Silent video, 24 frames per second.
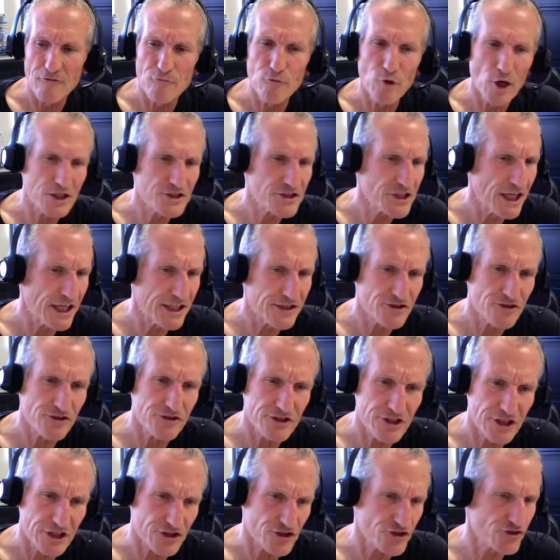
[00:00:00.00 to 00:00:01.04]
breast cancer
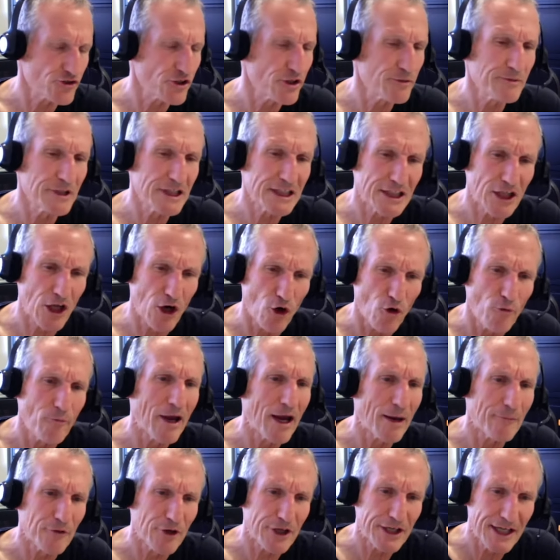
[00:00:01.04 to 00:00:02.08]
is extremely low,
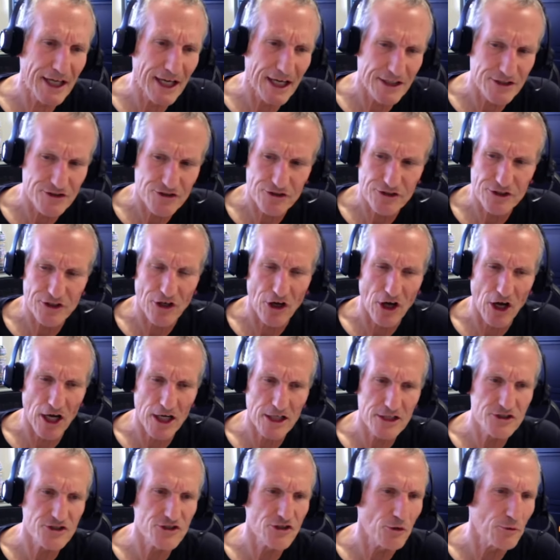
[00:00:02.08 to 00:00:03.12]
mammary cancer in
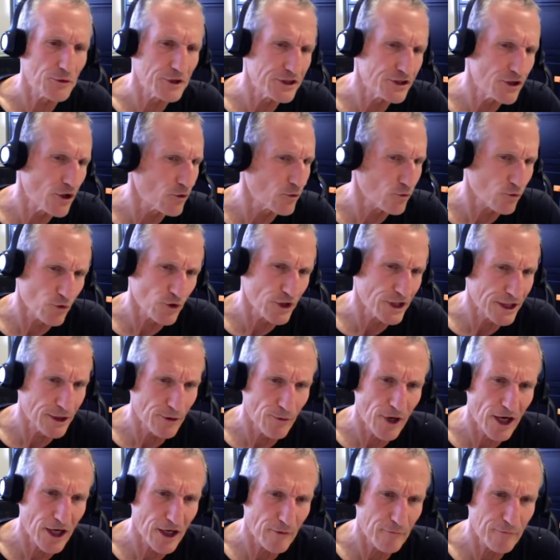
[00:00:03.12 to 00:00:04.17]
dogs, so we don't really
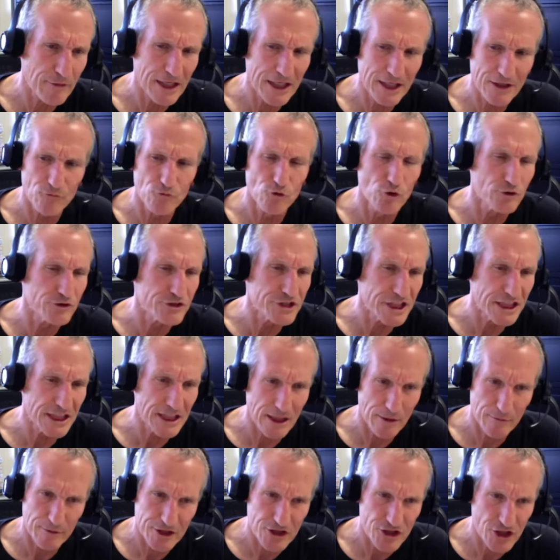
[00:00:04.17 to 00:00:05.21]
recommend routine
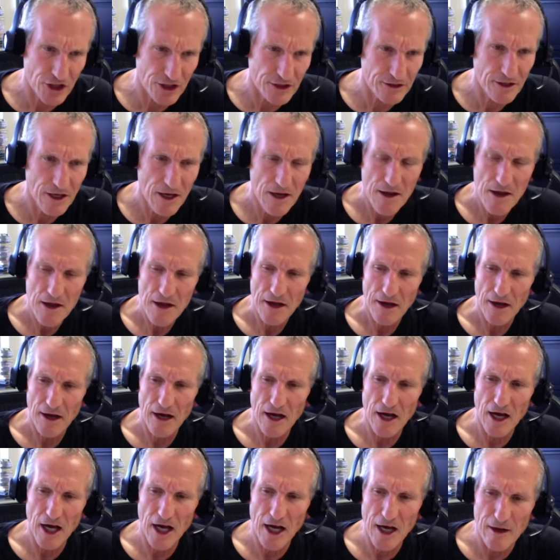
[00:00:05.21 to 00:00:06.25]
imaging
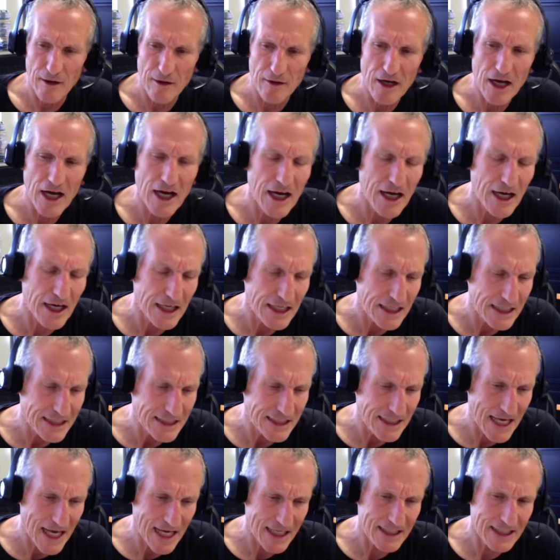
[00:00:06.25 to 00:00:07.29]

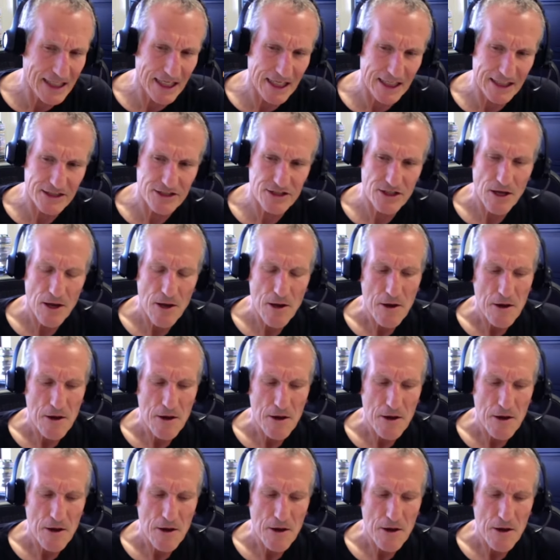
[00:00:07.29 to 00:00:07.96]
in that case.